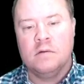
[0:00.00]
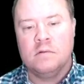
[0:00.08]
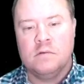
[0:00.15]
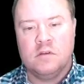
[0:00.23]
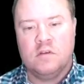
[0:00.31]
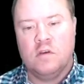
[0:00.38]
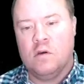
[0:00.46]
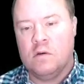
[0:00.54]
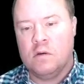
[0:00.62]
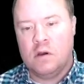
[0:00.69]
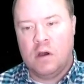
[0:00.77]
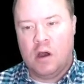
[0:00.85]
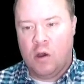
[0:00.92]
So
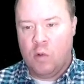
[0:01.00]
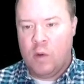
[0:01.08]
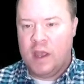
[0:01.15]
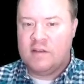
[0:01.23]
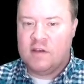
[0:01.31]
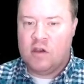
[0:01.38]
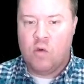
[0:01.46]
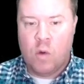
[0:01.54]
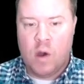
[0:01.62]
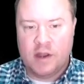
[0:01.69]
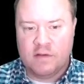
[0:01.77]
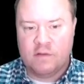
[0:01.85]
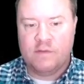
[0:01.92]
a way to
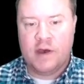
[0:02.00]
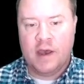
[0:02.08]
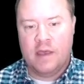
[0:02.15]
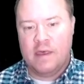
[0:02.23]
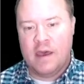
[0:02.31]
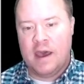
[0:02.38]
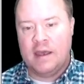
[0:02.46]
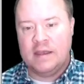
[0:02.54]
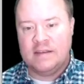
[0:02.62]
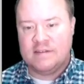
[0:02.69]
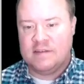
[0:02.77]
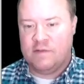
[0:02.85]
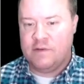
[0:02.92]
quantify that is
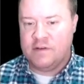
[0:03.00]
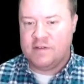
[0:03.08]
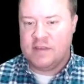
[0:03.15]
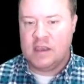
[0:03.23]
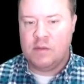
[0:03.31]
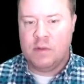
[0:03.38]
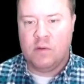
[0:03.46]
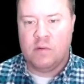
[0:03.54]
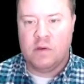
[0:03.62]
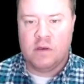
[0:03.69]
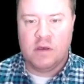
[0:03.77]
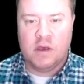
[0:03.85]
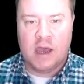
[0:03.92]
to first think about,
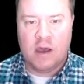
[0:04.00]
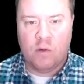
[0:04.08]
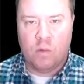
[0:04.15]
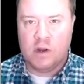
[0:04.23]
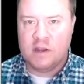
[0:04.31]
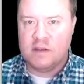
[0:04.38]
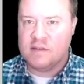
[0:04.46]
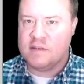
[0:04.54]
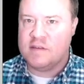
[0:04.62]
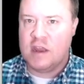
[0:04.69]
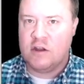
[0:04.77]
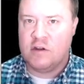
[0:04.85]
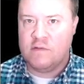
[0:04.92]
well, what is the
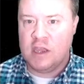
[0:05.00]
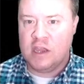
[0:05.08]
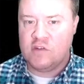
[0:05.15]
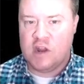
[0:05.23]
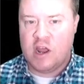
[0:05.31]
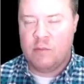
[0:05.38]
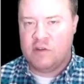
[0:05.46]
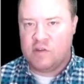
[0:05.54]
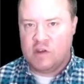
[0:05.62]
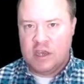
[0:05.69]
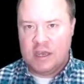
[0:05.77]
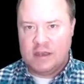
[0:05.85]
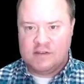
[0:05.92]
standard deviation? How much
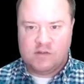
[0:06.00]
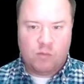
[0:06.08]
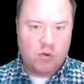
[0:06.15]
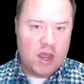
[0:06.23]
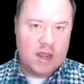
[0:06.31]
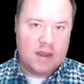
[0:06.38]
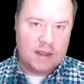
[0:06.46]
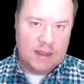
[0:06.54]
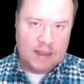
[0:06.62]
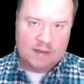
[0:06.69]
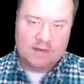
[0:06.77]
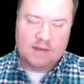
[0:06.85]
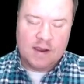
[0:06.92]
spread
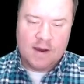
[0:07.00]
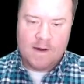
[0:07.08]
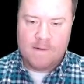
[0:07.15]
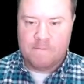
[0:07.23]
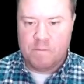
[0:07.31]
is there?